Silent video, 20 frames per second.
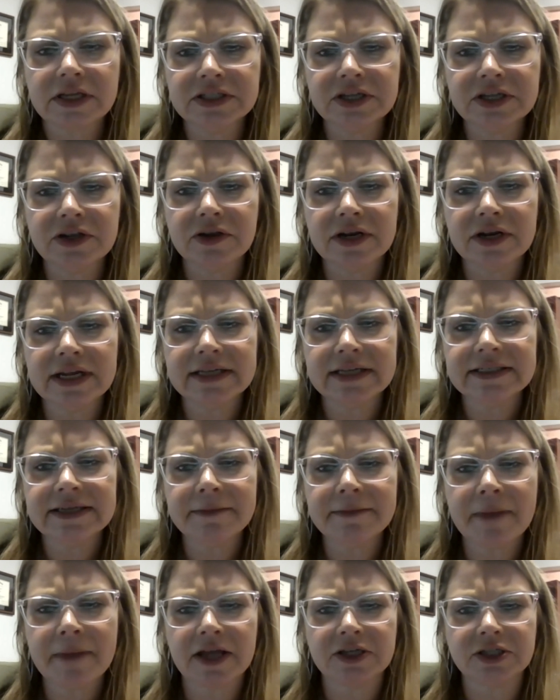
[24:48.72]
So you need
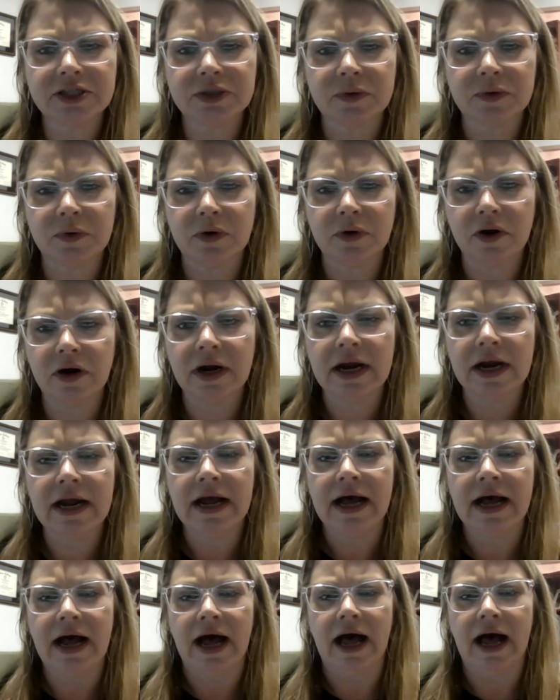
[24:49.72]
to make sure
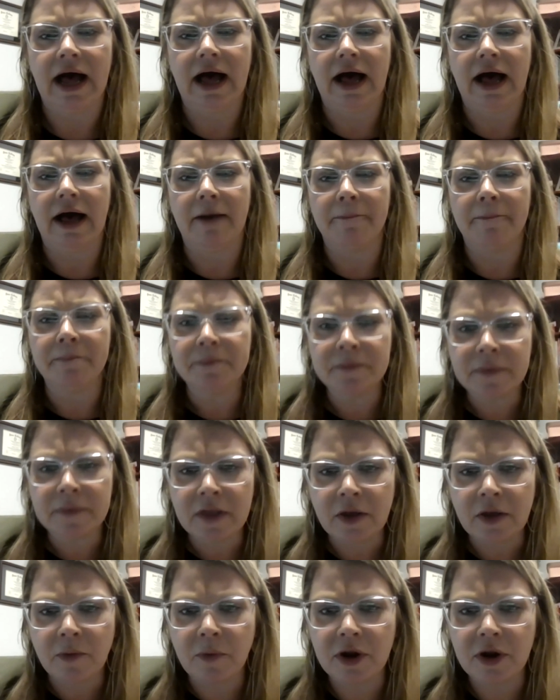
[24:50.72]
um,
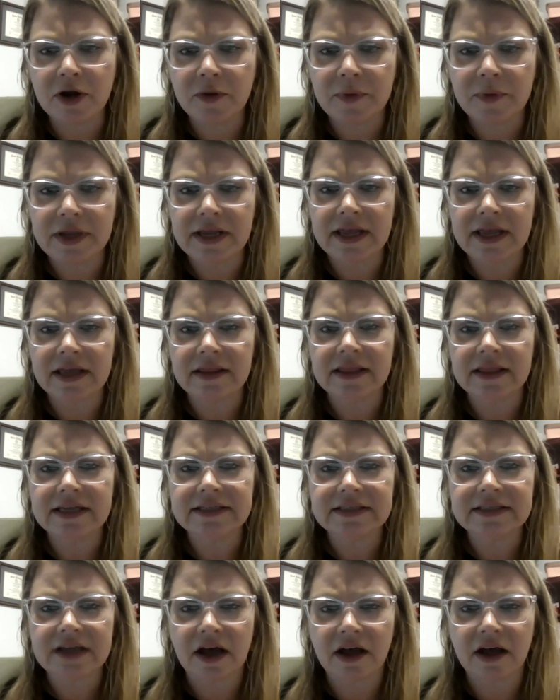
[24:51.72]
where do we get
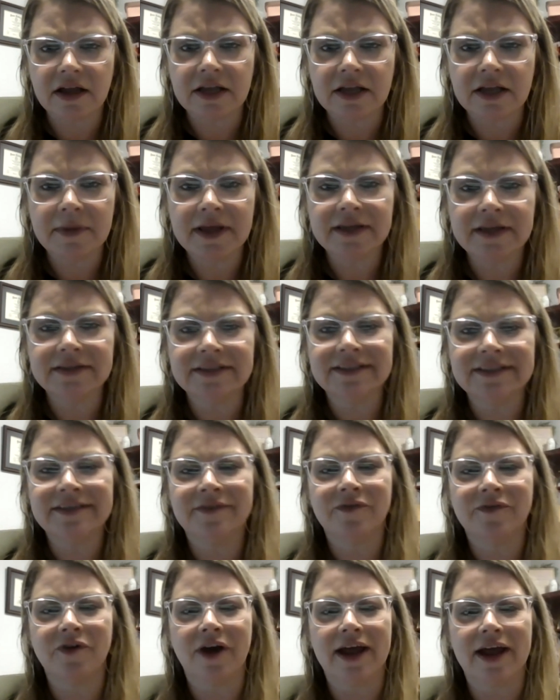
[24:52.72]
these documents
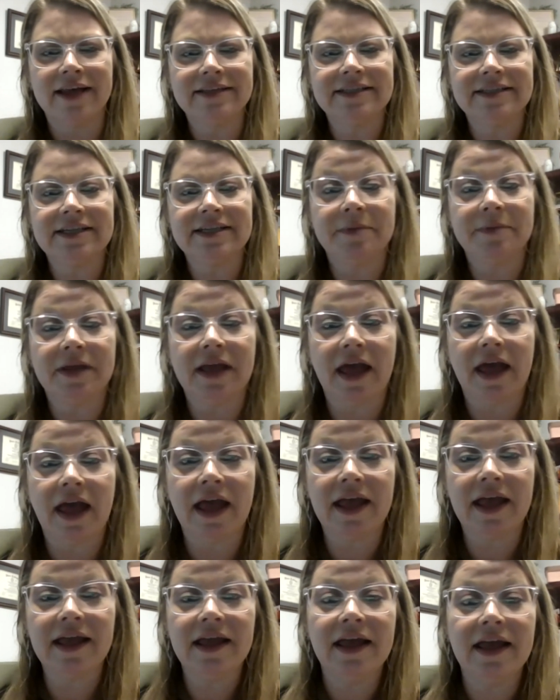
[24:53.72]
for
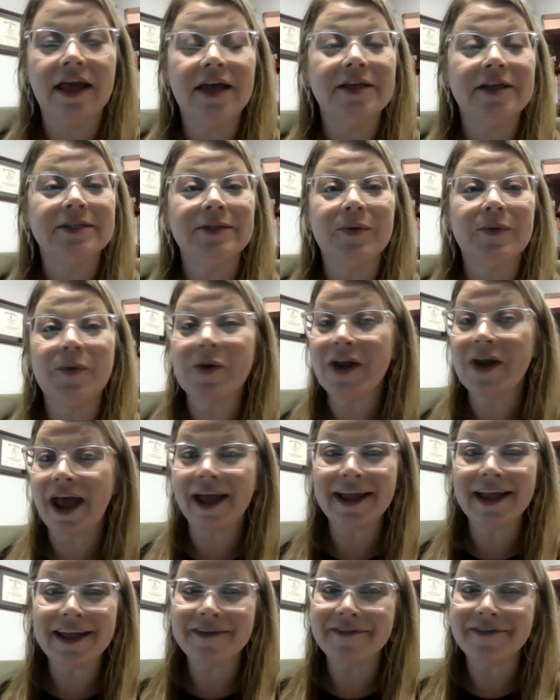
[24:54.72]
EdTPA? So we're
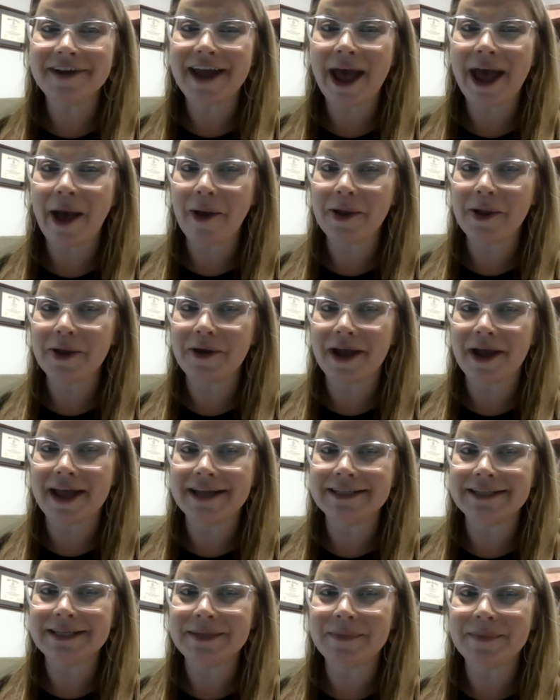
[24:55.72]
not giving out your
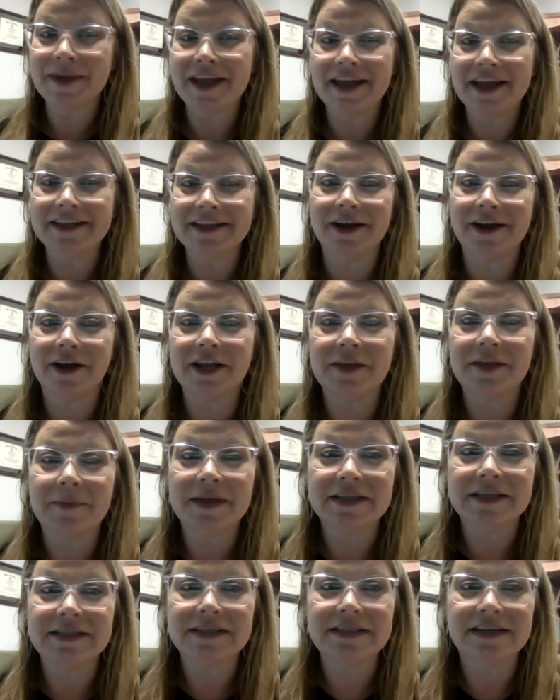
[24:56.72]
EdTPA
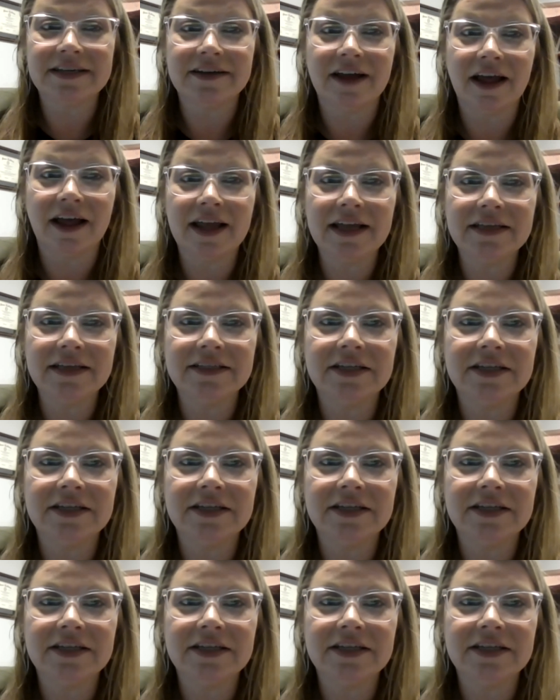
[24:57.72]
documents tonight.